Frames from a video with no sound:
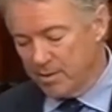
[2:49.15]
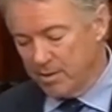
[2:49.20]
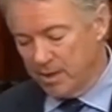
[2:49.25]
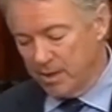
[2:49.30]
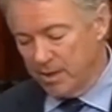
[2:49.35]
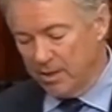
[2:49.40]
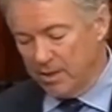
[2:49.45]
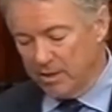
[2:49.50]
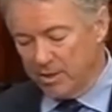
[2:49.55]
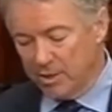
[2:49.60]

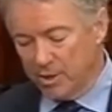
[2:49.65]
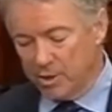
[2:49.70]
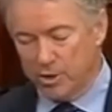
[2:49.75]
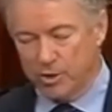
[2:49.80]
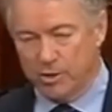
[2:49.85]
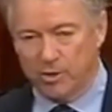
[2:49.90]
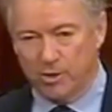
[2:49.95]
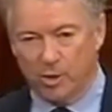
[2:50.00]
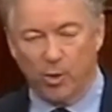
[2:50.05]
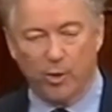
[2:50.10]
in
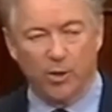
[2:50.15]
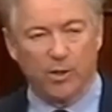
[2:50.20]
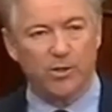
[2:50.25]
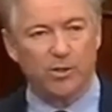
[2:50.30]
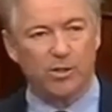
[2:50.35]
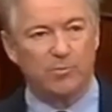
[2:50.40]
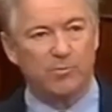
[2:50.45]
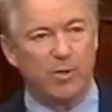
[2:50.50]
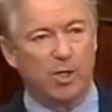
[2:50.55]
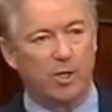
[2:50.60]
addition to going to
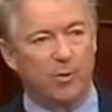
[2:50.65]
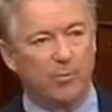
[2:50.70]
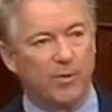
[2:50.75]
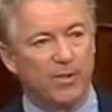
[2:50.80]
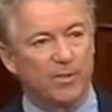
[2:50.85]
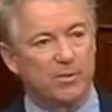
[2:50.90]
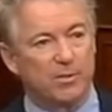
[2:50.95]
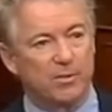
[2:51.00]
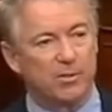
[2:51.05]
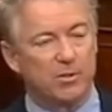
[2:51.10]
small
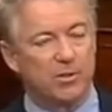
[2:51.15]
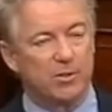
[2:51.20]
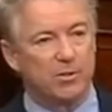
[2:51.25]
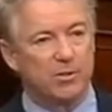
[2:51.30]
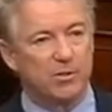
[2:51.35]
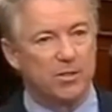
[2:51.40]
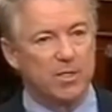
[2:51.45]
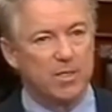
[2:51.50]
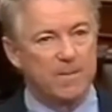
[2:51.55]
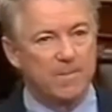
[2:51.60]
businesses,